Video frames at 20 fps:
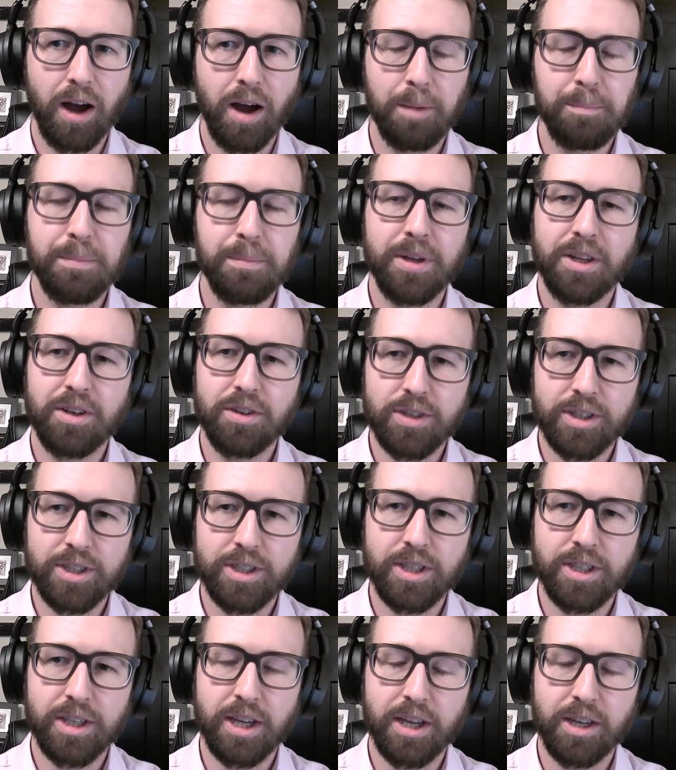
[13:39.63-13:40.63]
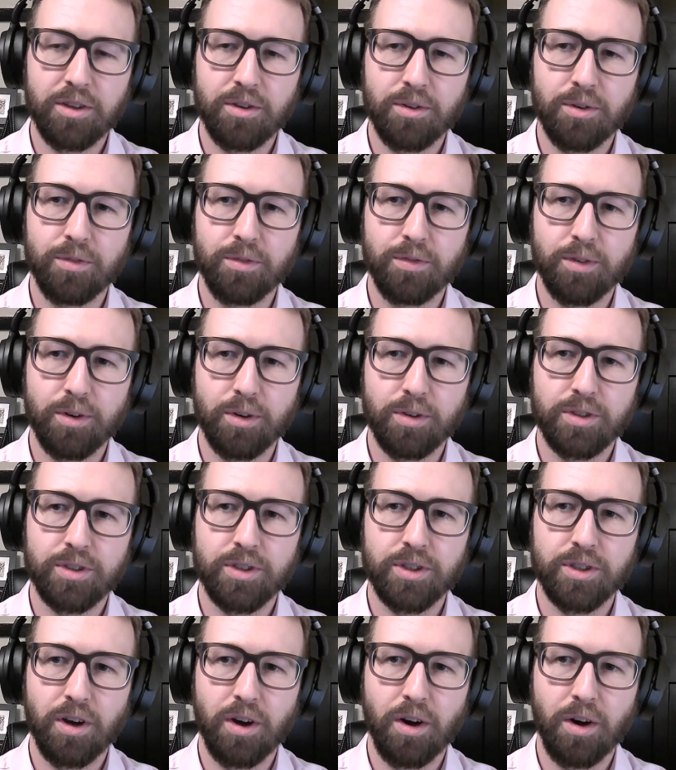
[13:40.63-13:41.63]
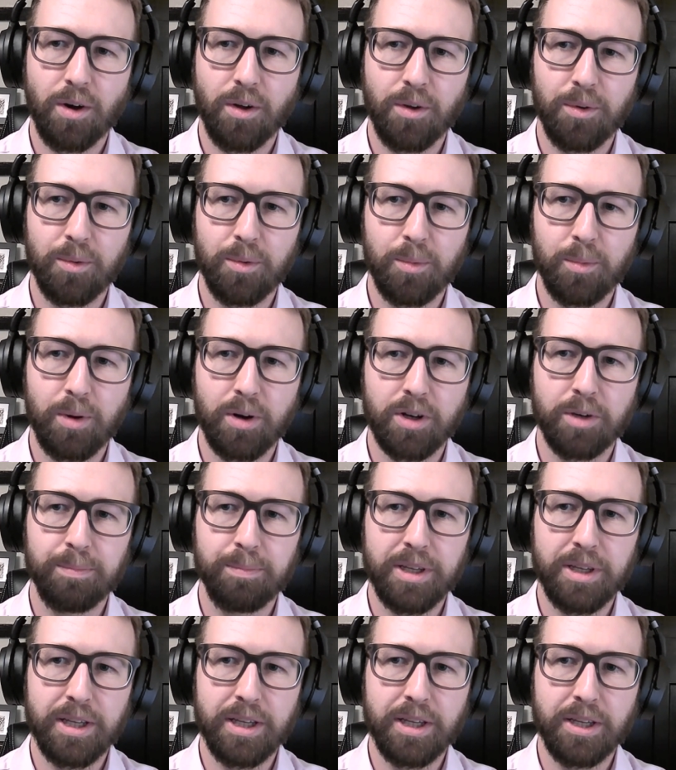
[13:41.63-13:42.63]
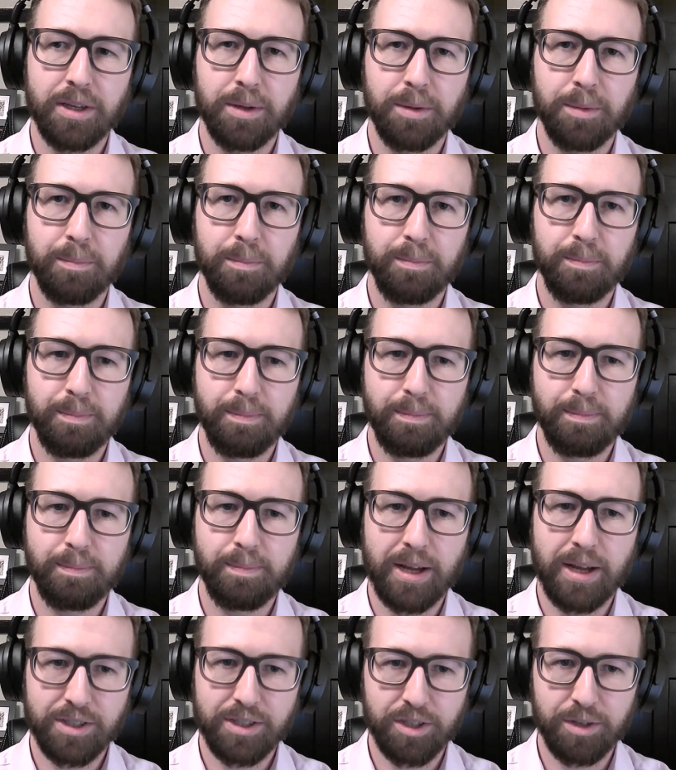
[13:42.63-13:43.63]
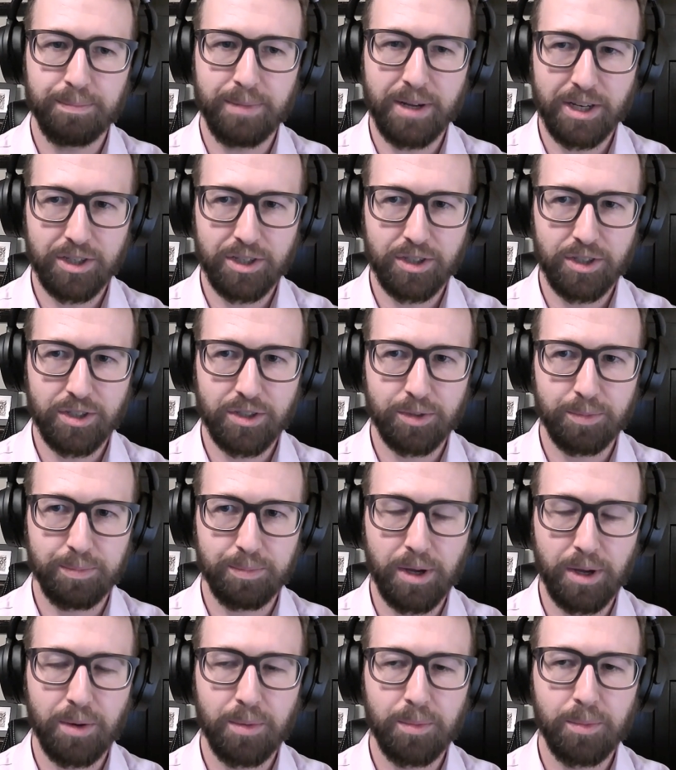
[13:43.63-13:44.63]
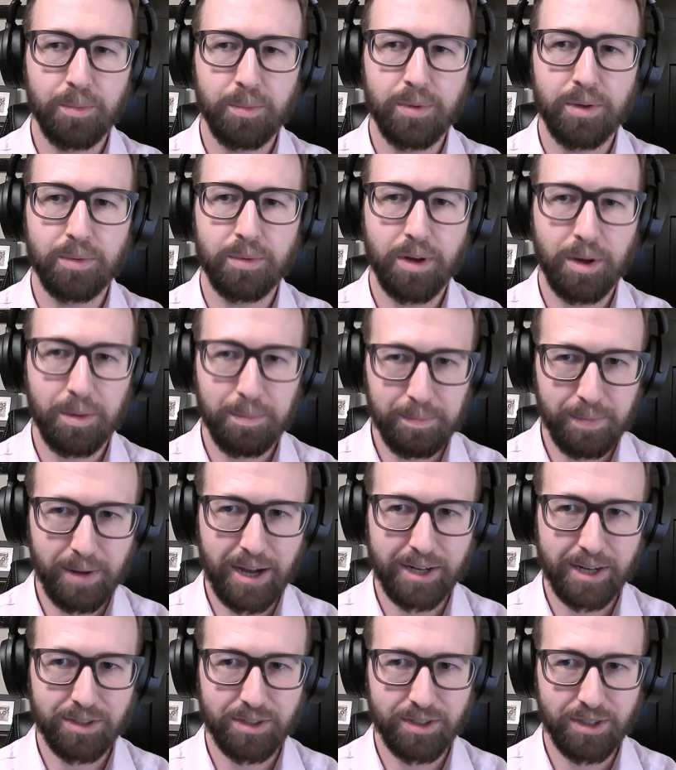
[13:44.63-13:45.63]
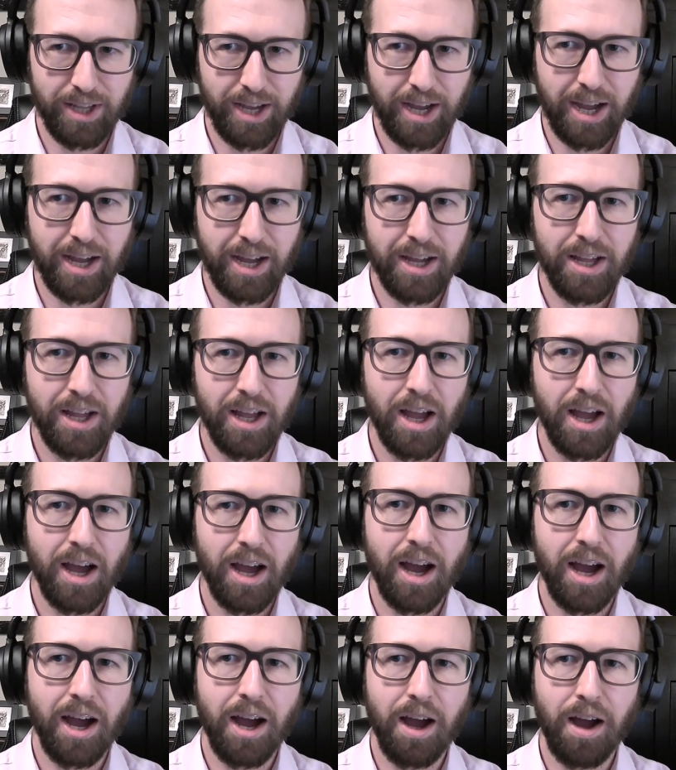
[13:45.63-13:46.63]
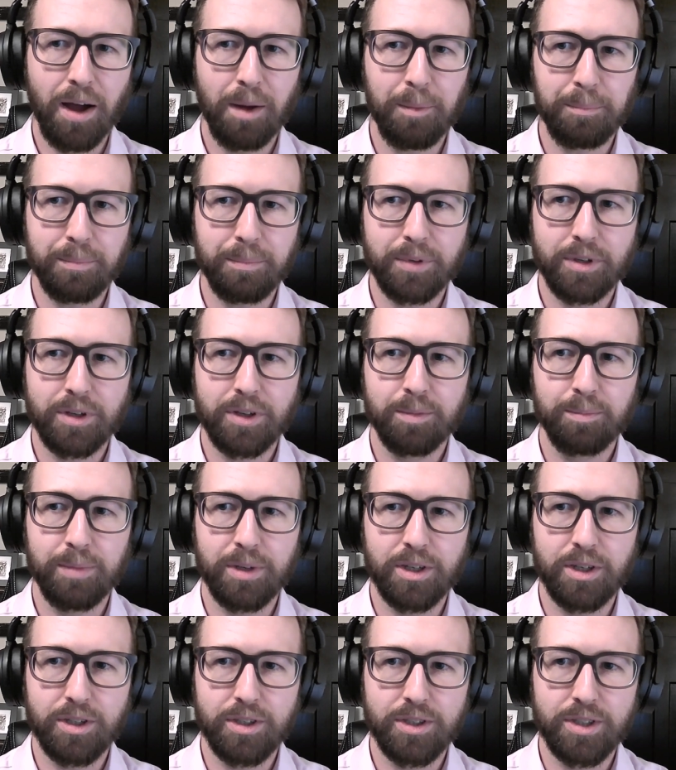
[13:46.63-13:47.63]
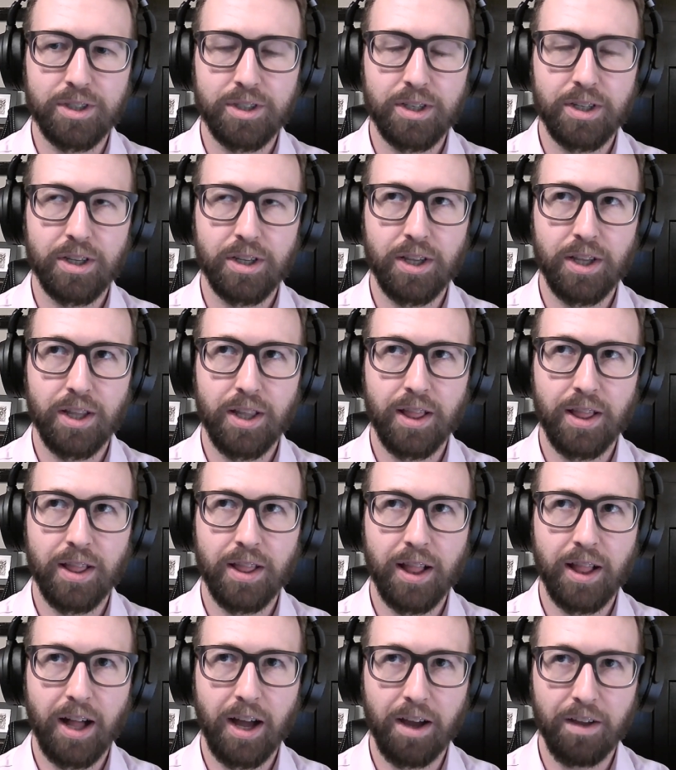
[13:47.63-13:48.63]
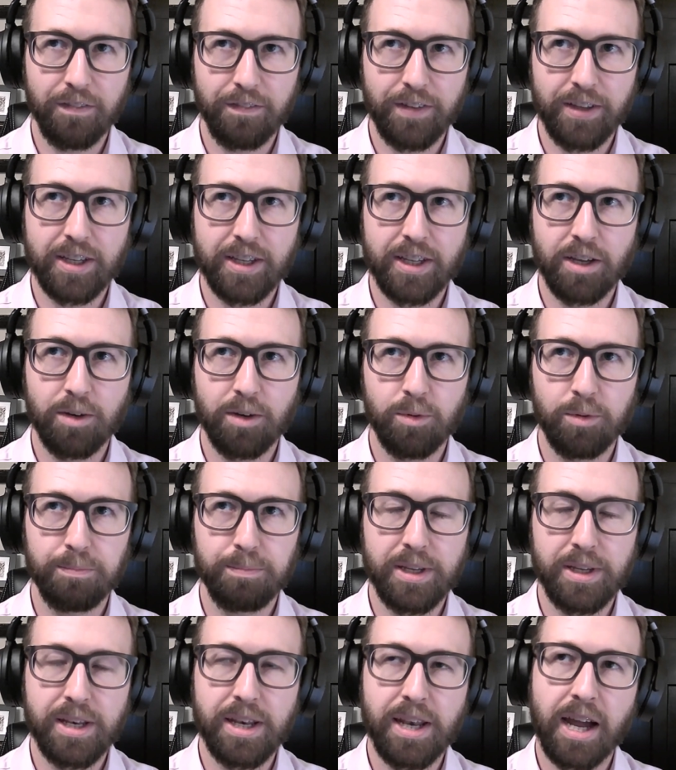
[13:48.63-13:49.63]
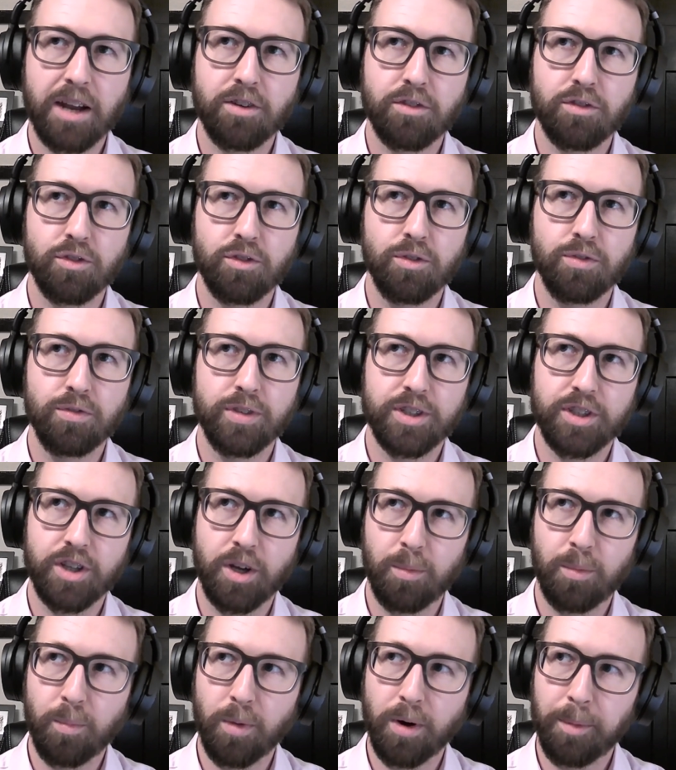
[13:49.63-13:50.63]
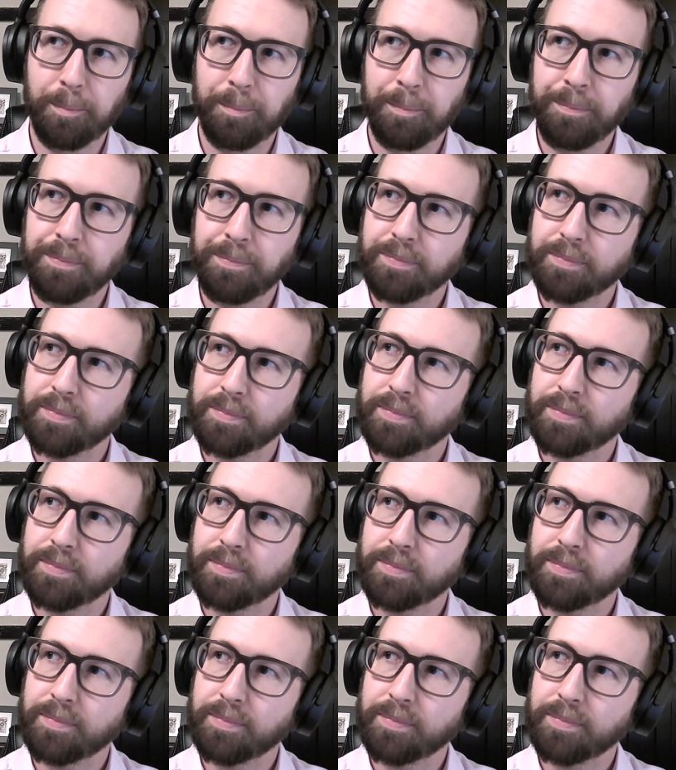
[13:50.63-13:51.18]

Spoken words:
I'm interested to get your thoughts on what could be better measures, but we'll come back to that because I think it would be natural for someone